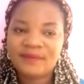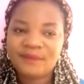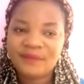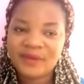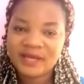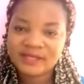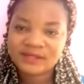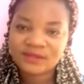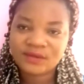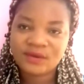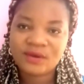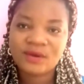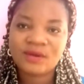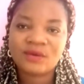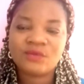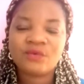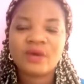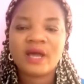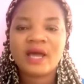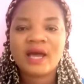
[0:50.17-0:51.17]
passed
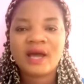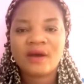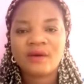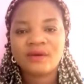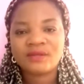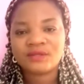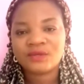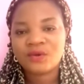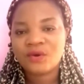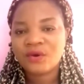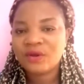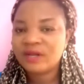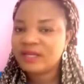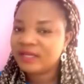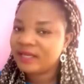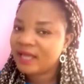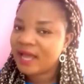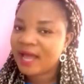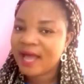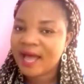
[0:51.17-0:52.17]
on where I was
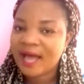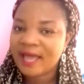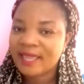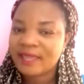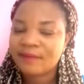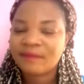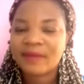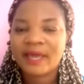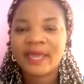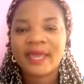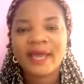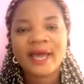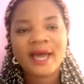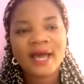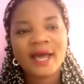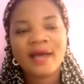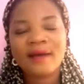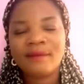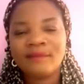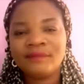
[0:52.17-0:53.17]
holding her in my
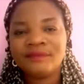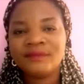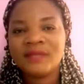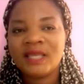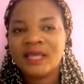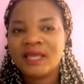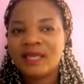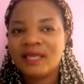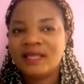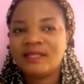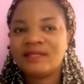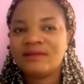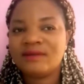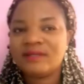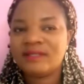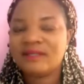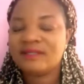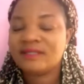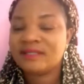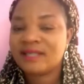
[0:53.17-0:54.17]
arm. It
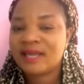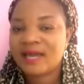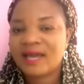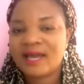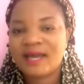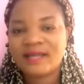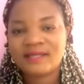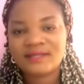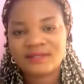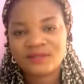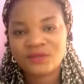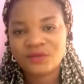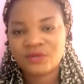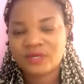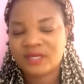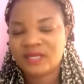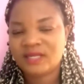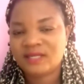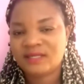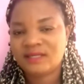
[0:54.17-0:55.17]
was a sad
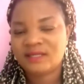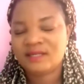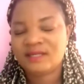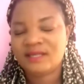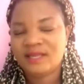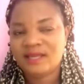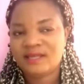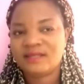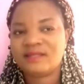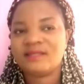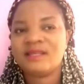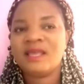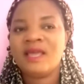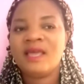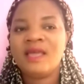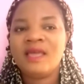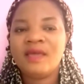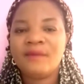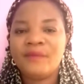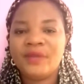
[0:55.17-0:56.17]
story, yes,
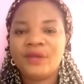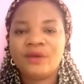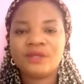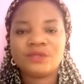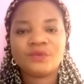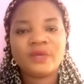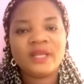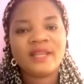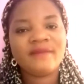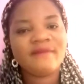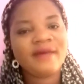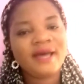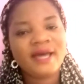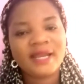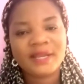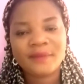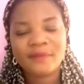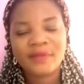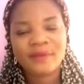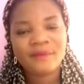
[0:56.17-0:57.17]
because whenever I
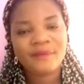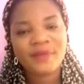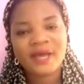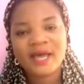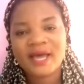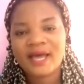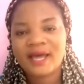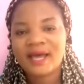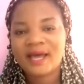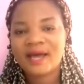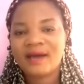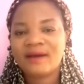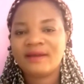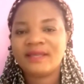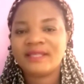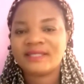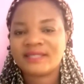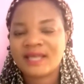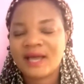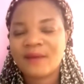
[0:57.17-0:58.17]
remember how
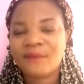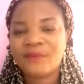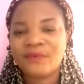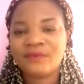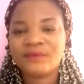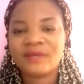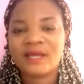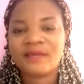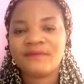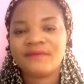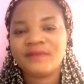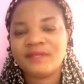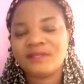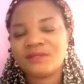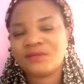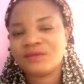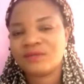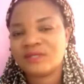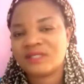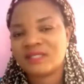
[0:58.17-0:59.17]
it happened, I feel
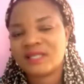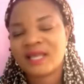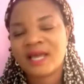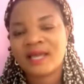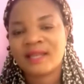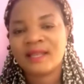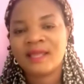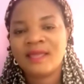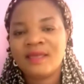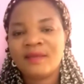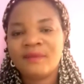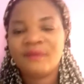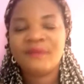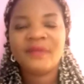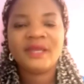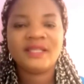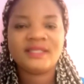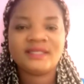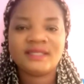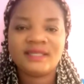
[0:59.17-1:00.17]
so sad.
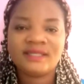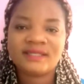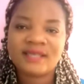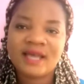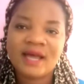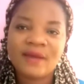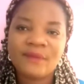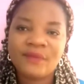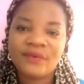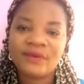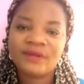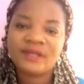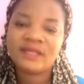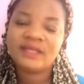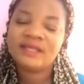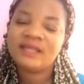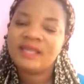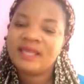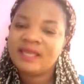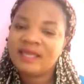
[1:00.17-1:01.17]
But it happened
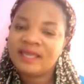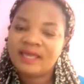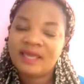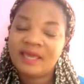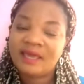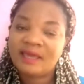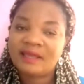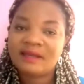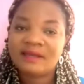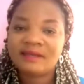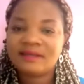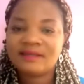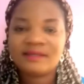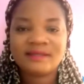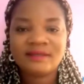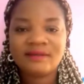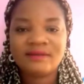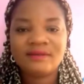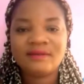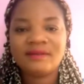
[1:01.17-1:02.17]
and
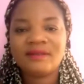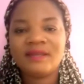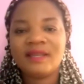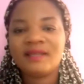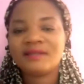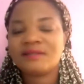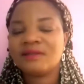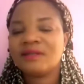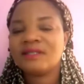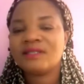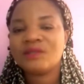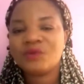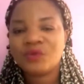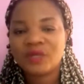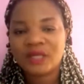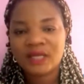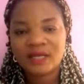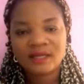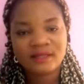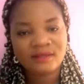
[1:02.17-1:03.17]
there's nothing
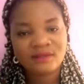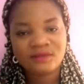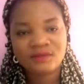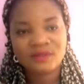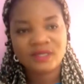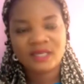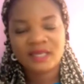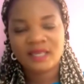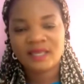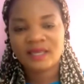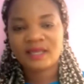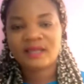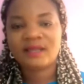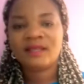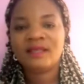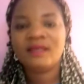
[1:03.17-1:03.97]
we can do again.